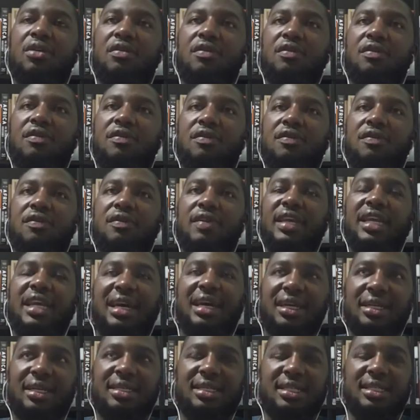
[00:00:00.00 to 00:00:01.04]
of
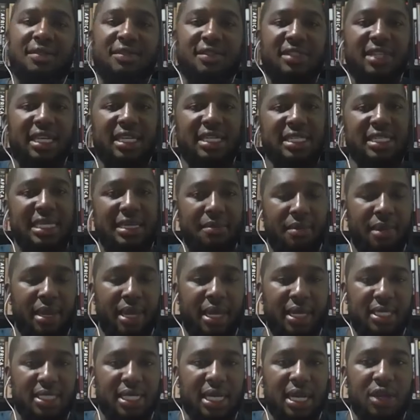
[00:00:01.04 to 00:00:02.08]
narratives that
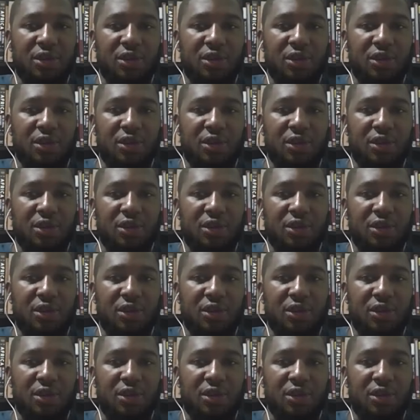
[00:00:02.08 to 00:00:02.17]
emerge